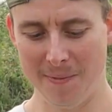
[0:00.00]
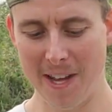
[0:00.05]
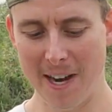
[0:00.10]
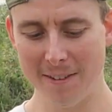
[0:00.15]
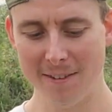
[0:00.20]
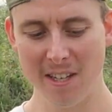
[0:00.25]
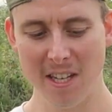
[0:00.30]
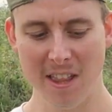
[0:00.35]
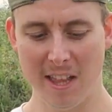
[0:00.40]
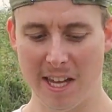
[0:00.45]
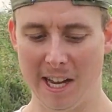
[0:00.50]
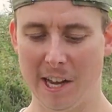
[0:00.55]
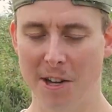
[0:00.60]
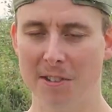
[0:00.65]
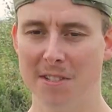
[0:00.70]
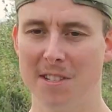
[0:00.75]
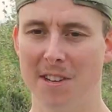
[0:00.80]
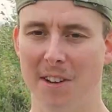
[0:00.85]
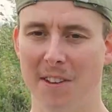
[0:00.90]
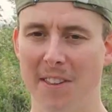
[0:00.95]
everything
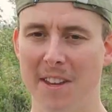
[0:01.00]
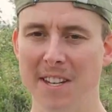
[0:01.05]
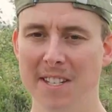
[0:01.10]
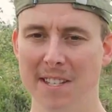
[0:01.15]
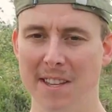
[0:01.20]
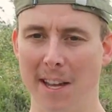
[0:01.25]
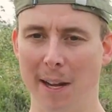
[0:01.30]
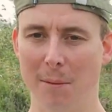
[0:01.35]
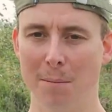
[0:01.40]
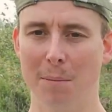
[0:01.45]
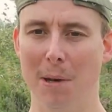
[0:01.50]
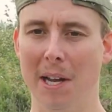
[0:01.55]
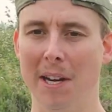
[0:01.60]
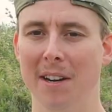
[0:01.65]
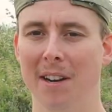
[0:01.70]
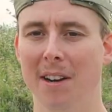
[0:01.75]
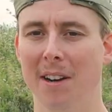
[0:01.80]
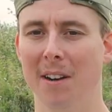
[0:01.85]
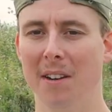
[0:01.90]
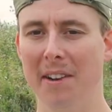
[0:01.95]
else on this thing. But
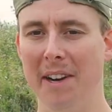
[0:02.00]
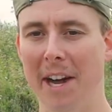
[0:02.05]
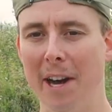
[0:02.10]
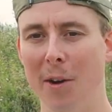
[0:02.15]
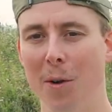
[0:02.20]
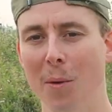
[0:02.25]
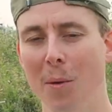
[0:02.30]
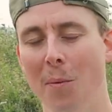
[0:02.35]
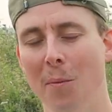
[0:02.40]
now